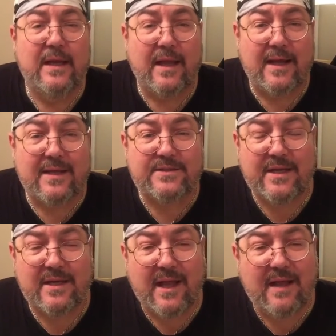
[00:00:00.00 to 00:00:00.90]
Like I
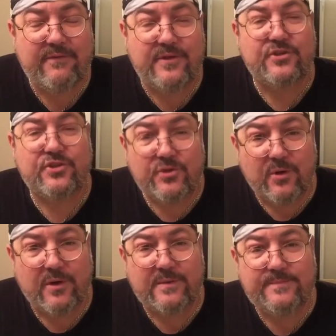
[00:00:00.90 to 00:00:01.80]
said, life is
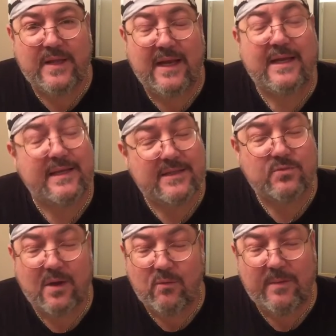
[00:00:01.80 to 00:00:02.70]
short and it is
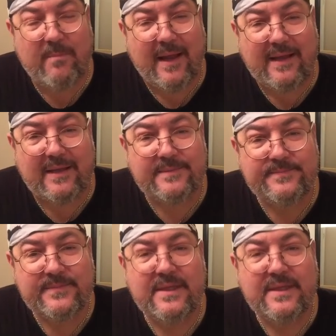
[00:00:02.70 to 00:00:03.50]
what we make it.